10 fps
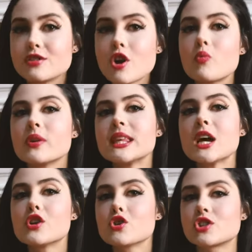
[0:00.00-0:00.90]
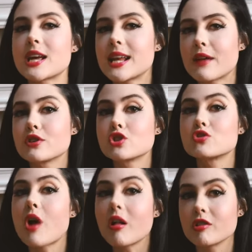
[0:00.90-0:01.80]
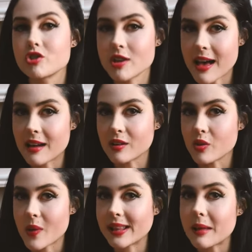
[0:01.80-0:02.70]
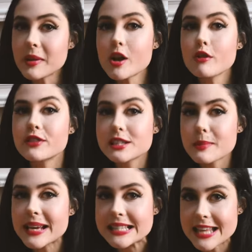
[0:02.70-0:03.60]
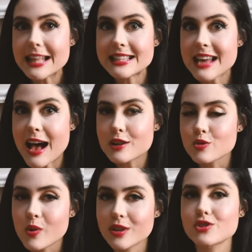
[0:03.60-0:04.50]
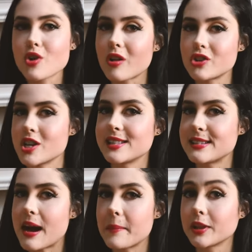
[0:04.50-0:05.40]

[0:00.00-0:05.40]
So with the understanding of astrology out of the way, let me know if this makes sense as what astrology is down